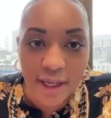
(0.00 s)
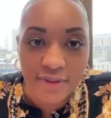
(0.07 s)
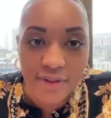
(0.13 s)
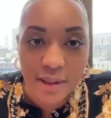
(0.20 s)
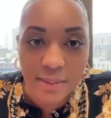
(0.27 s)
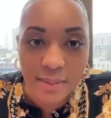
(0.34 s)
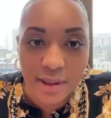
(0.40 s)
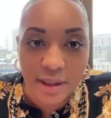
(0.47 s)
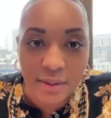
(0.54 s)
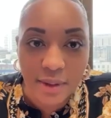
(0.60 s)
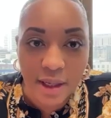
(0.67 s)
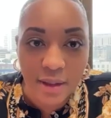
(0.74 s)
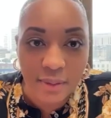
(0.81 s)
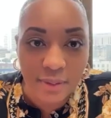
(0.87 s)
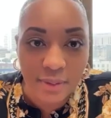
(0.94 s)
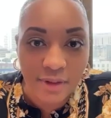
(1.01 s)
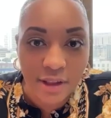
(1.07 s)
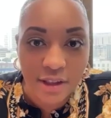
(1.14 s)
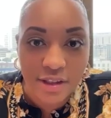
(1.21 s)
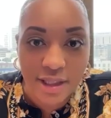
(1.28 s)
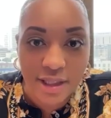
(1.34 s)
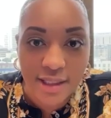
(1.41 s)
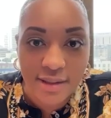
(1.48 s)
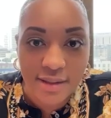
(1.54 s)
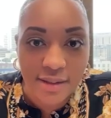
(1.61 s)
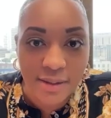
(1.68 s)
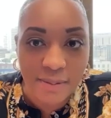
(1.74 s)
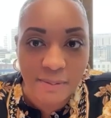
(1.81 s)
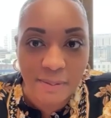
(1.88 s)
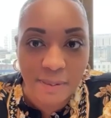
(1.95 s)
I have some, but I'll finish
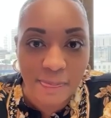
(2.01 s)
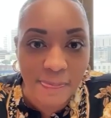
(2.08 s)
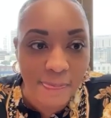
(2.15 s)
last.